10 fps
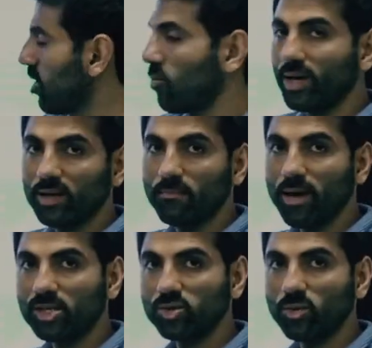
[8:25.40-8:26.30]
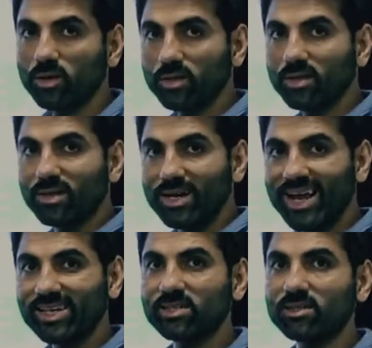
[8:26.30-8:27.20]
we can make sure that the
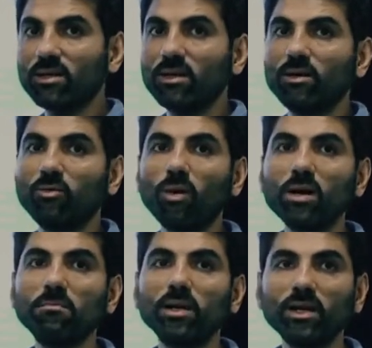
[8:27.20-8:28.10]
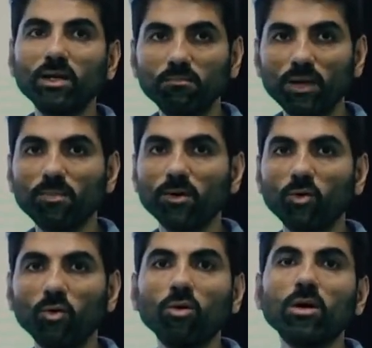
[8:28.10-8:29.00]
next 1 billion people
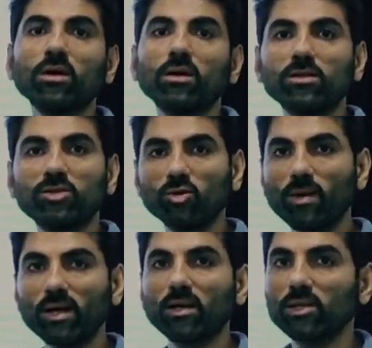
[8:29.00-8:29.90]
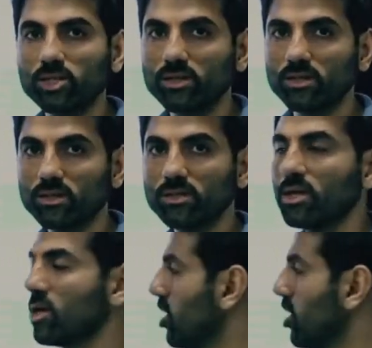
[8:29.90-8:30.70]
who consume air conditioners